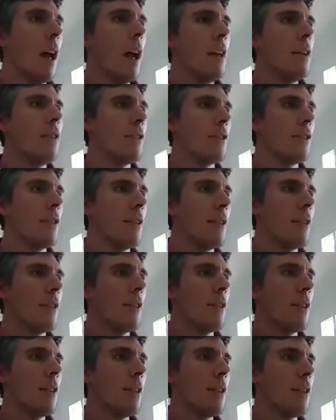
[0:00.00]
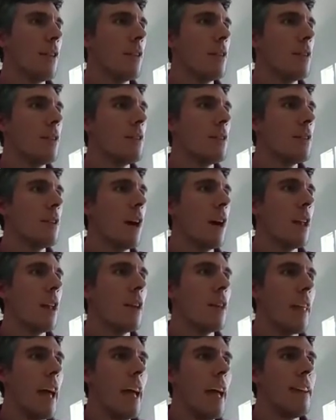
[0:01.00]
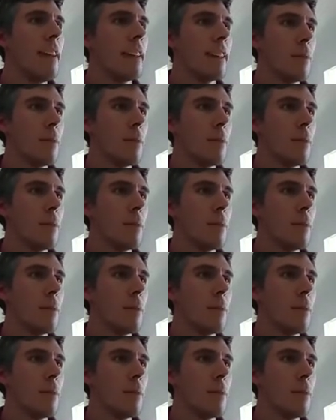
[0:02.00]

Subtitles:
is under the heading, the